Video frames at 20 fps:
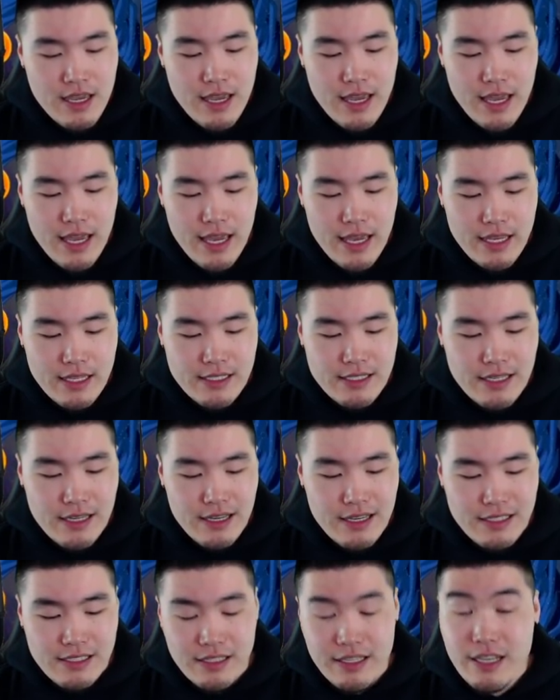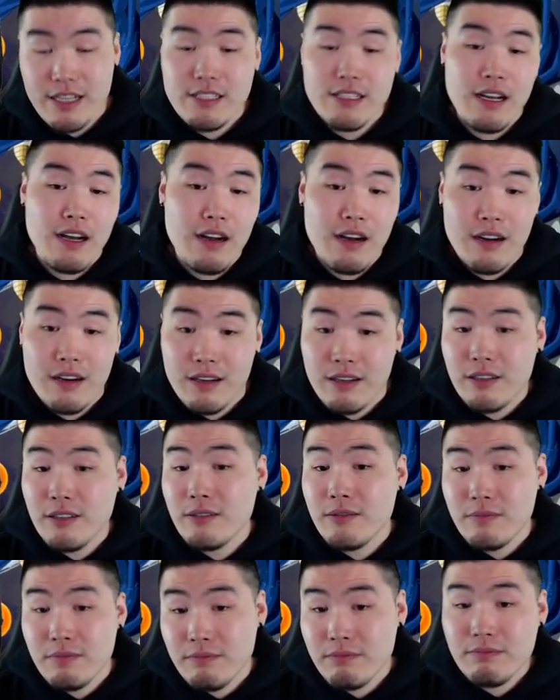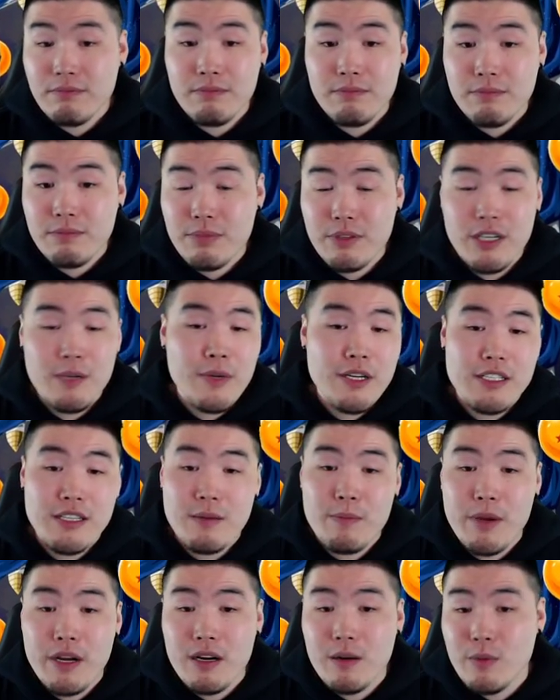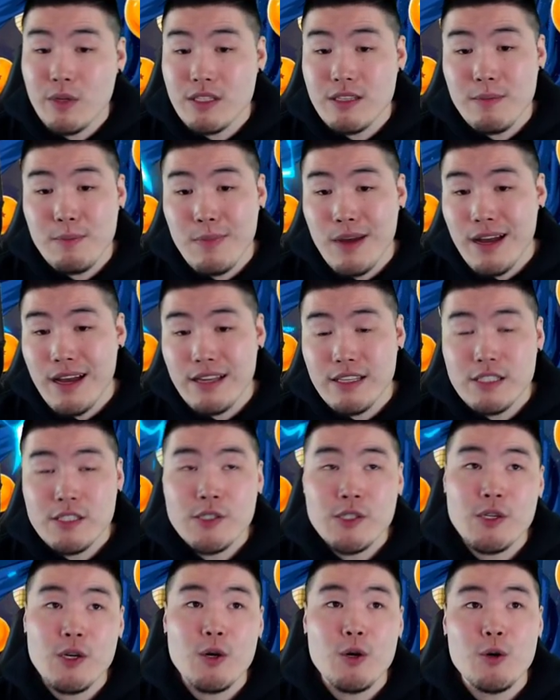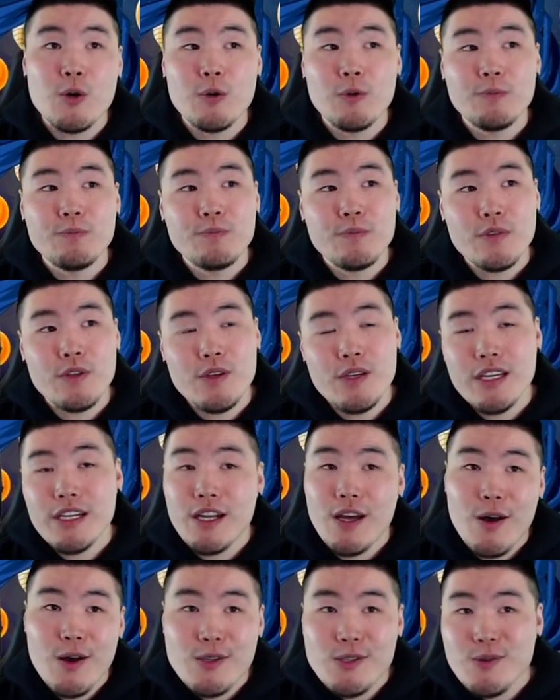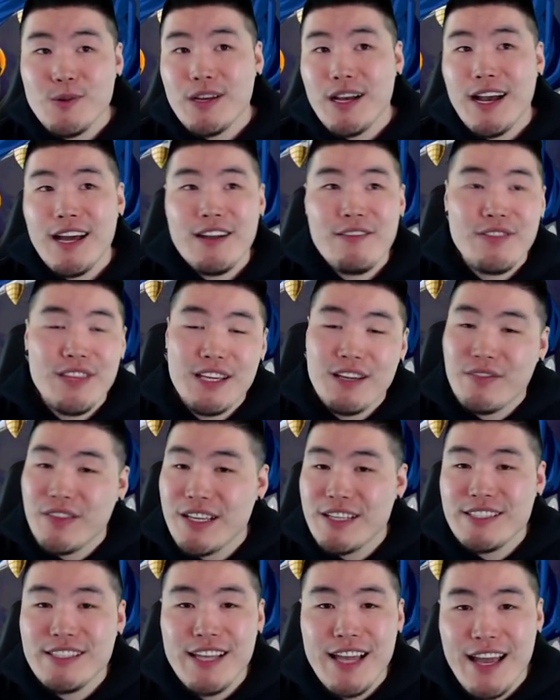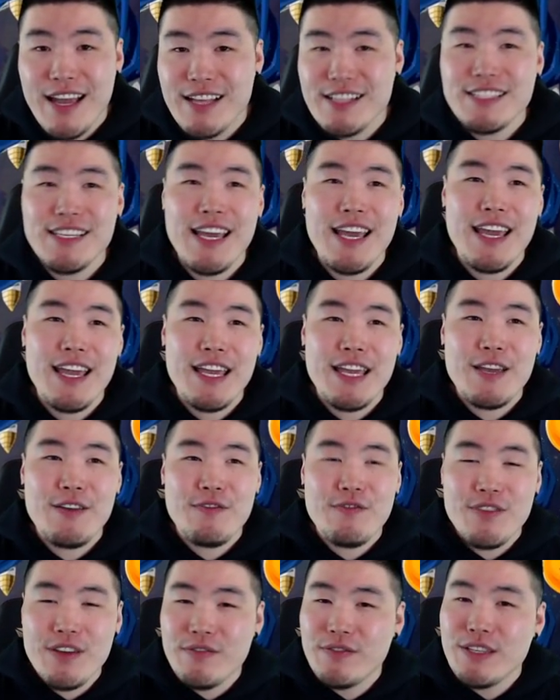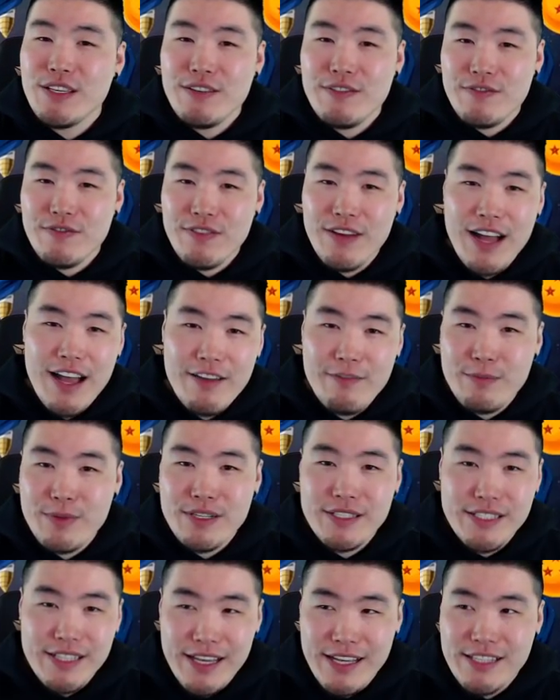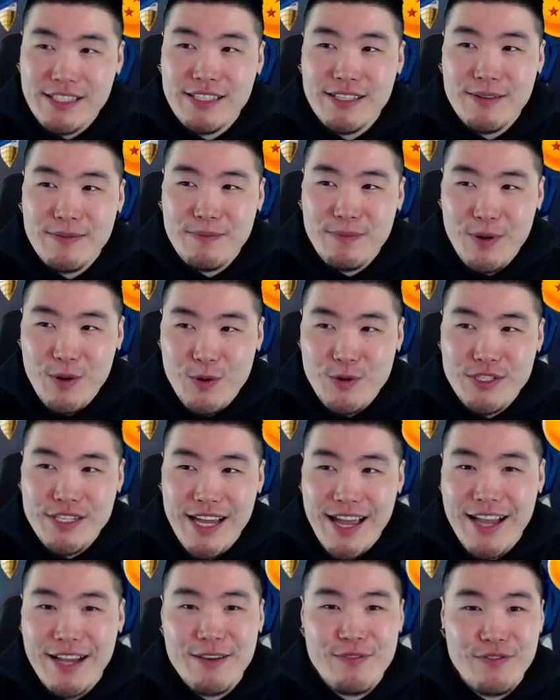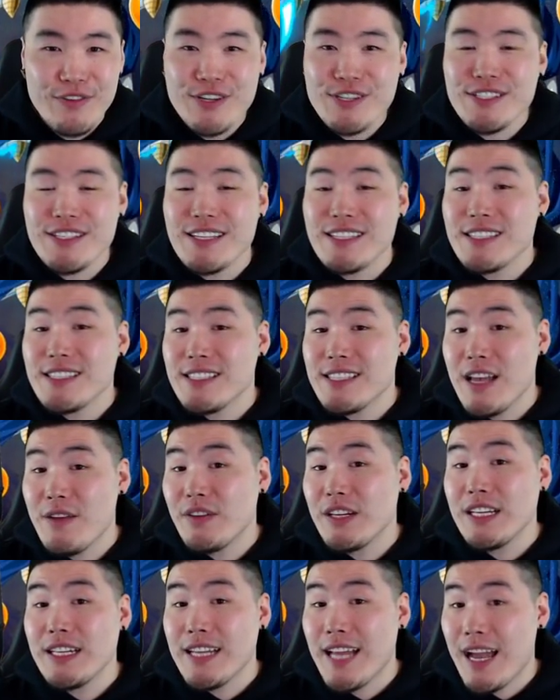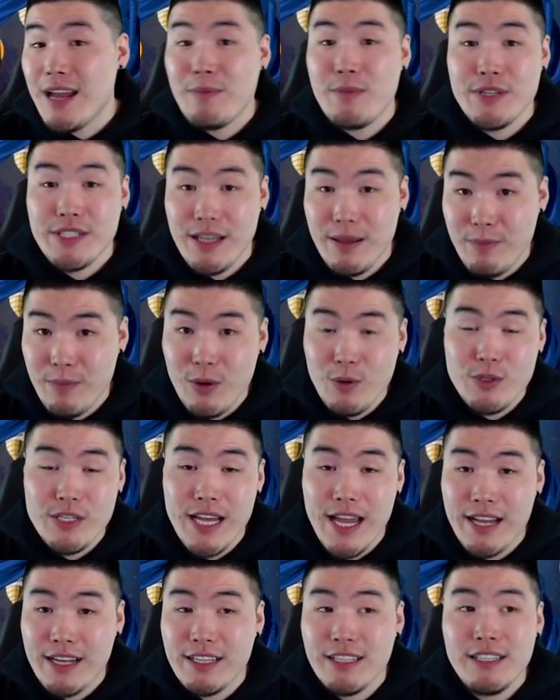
And uh, his links are pretty much comparable to mine. So you can also kind of think of this as a 55% Bojack versus 79% Bojack